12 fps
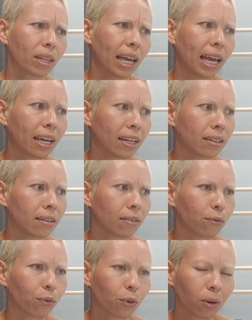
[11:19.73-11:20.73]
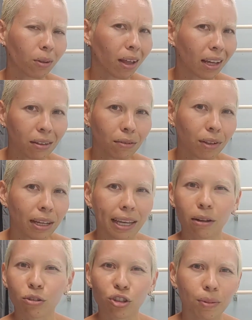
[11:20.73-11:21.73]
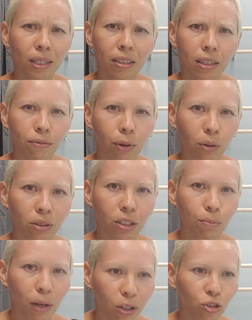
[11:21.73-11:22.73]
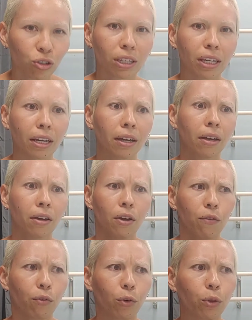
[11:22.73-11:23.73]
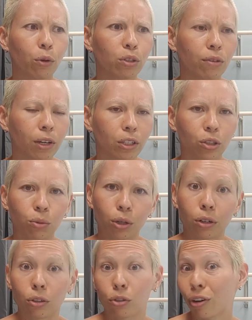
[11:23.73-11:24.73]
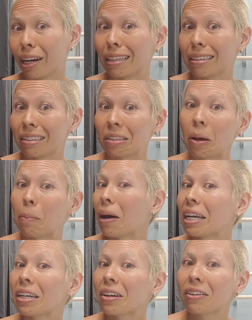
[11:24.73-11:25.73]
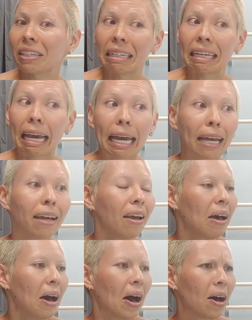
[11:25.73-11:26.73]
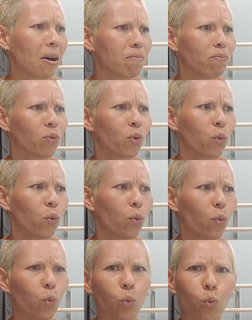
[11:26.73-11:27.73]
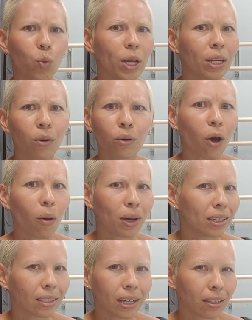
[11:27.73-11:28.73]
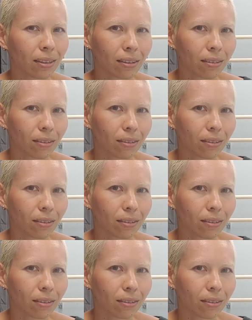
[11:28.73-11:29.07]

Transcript: And for a lot of like LGBT folks, especially for those of us who are trans and non-binary and gay, we don't always get